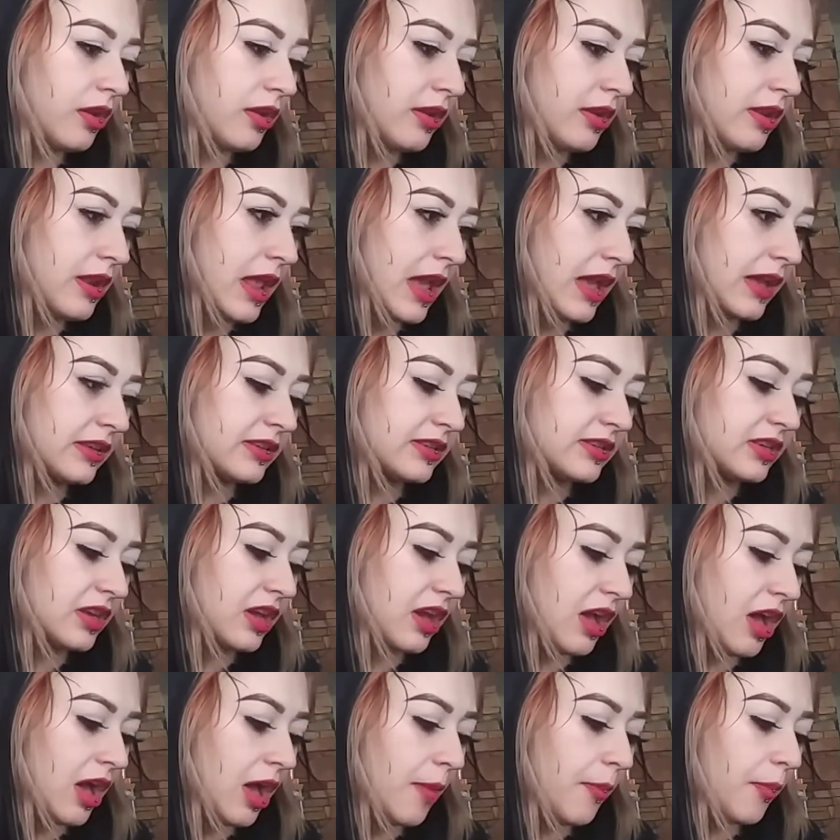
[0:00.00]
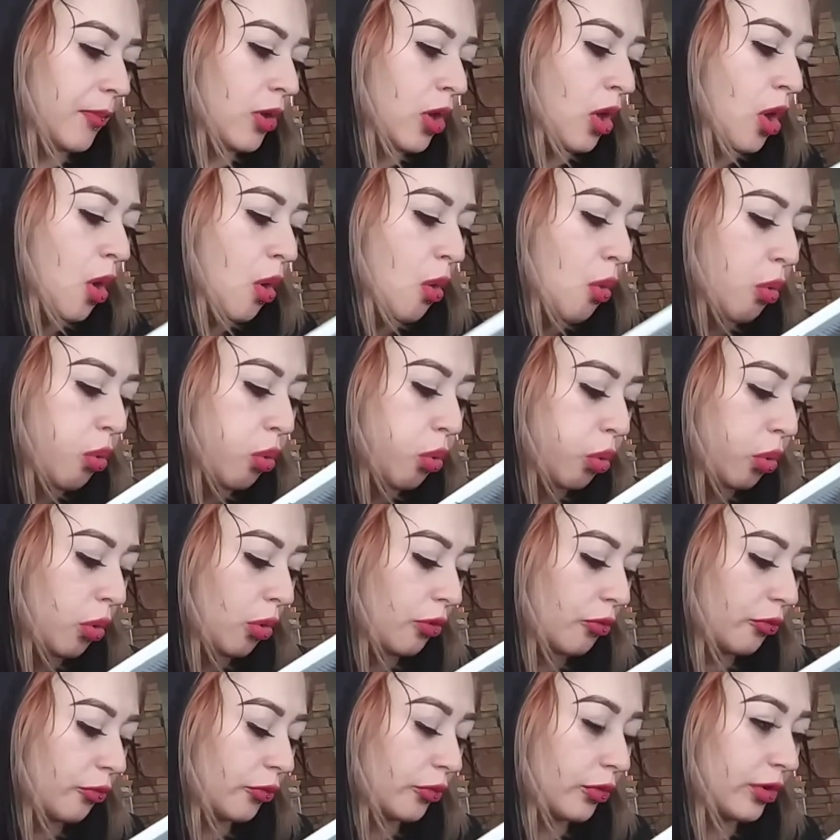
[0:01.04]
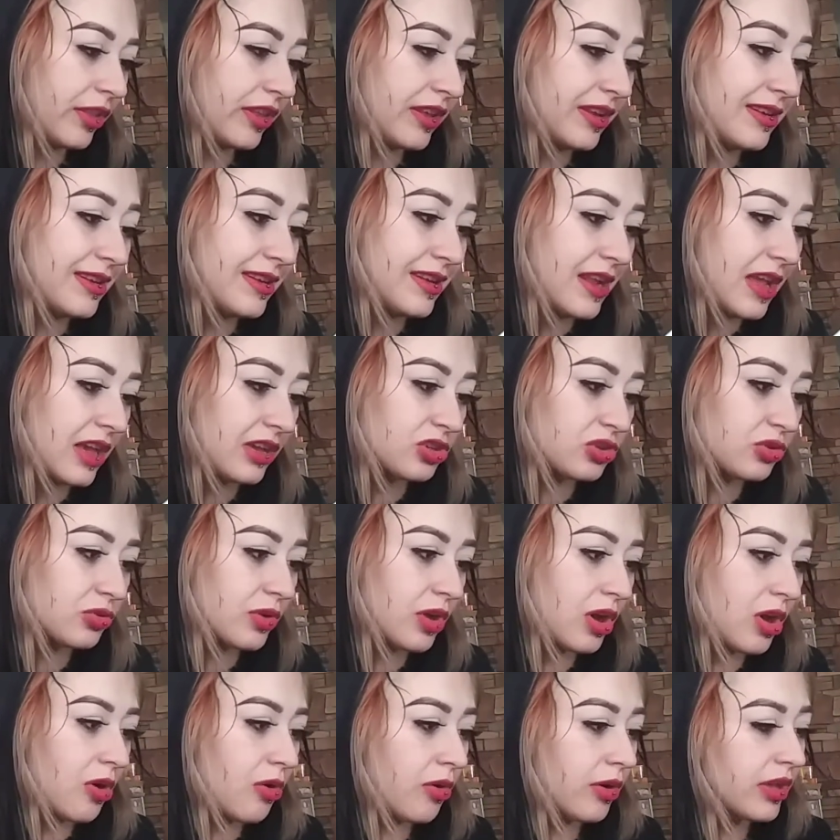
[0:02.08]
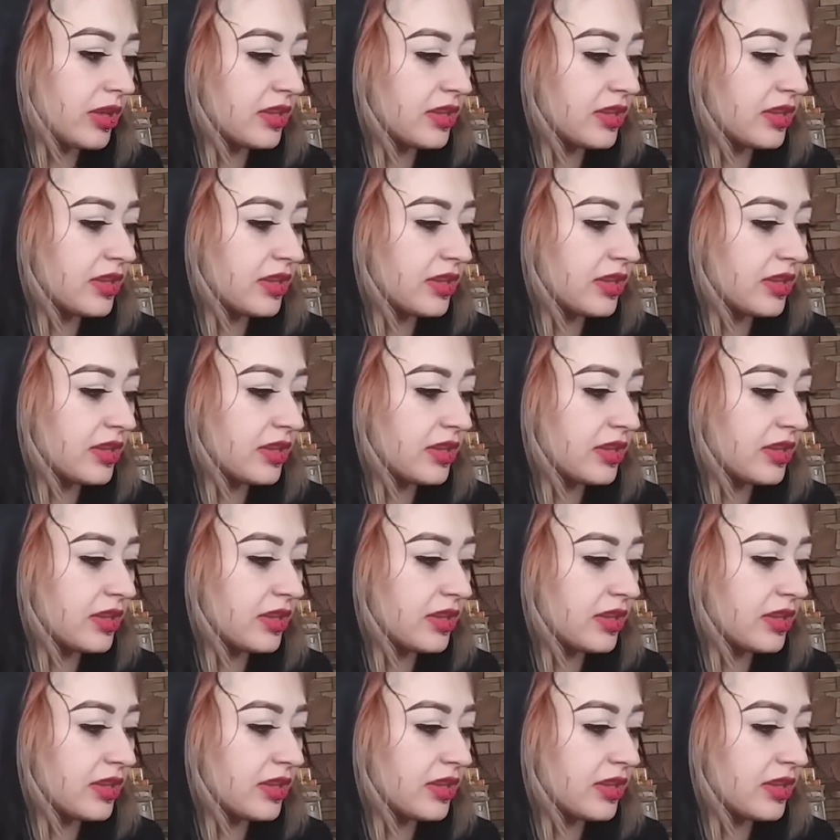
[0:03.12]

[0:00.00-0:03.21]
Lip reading: Next up, for the next row,